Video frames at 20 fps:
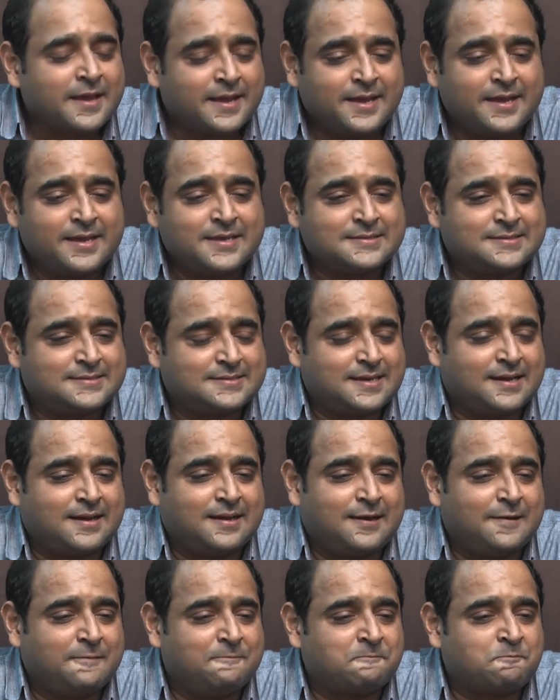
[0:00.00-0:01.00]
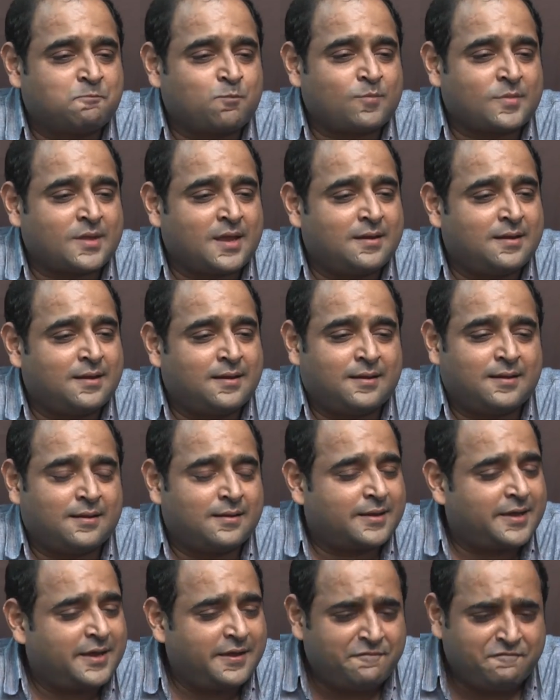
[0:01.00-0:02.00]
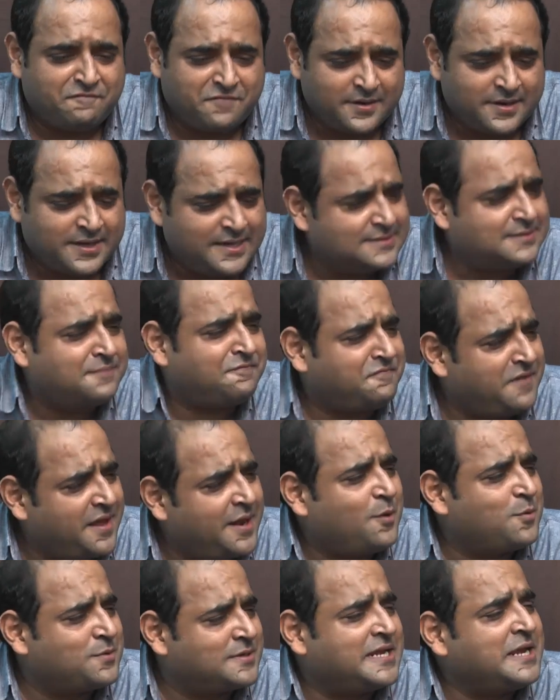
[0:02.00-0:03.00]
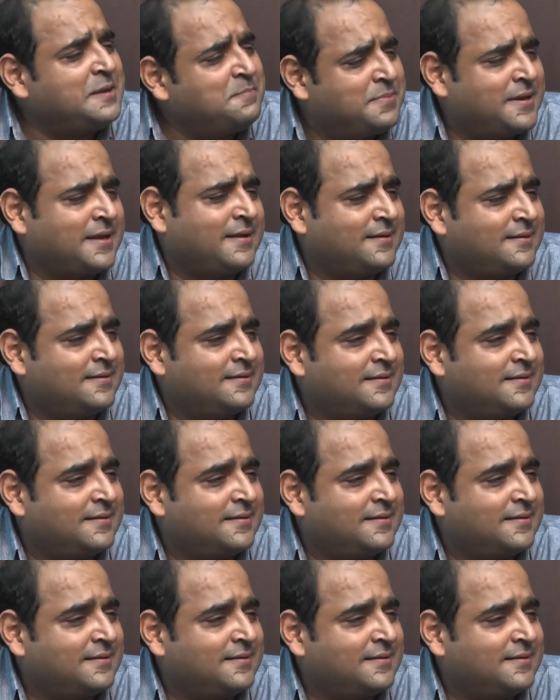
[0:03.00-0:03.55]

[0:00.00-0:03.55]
he is um, uh, he will he's a very good team player.